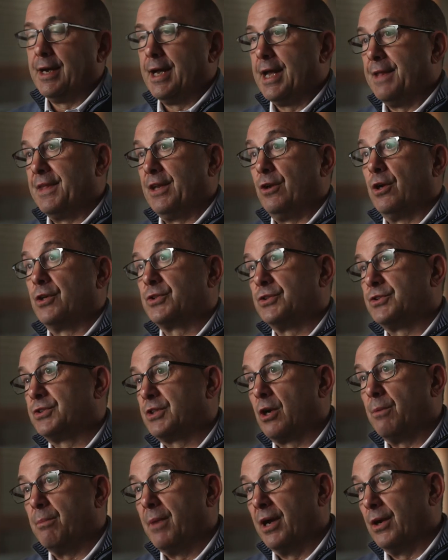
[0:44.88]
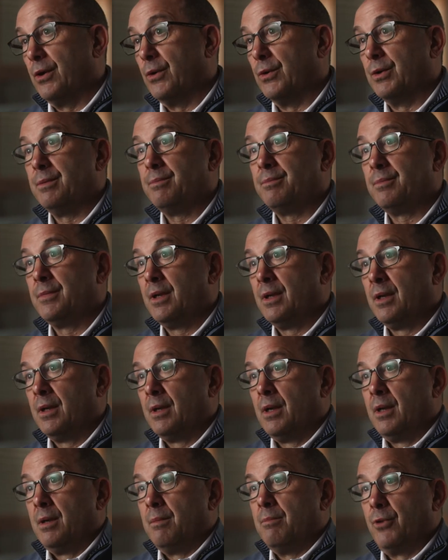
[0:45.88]
and then also start my own
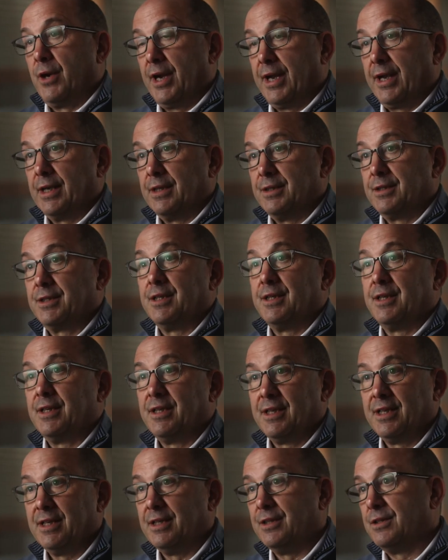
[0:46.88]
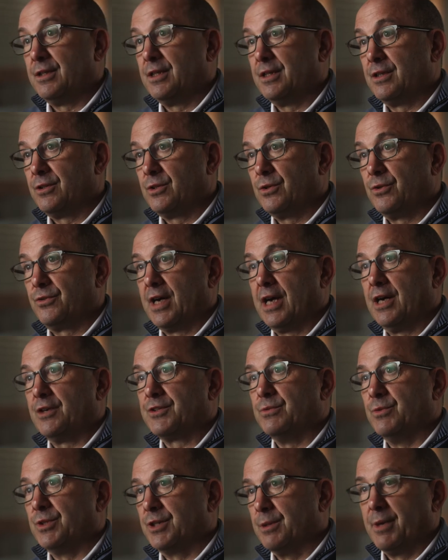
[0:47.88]
brand in
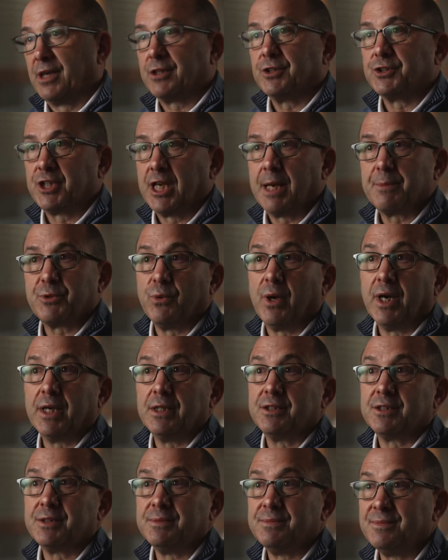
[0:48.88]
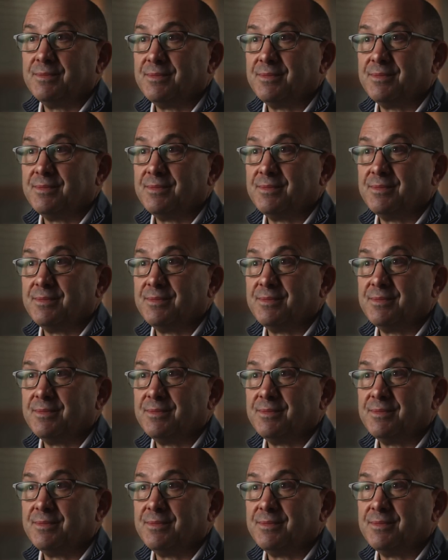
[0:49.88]
2000 with the Michael Shaps Wines.